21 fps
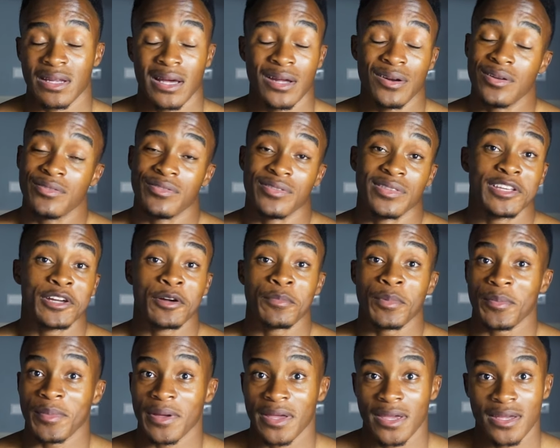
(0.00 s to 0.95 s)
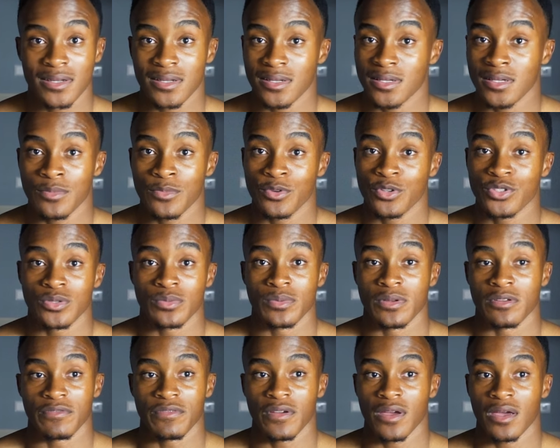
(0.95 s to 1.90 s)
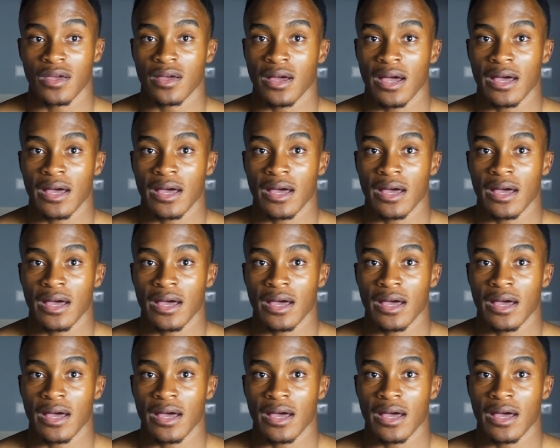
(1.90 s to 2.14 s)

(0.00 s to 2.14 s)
I don't even think about my head anymore, to be fair.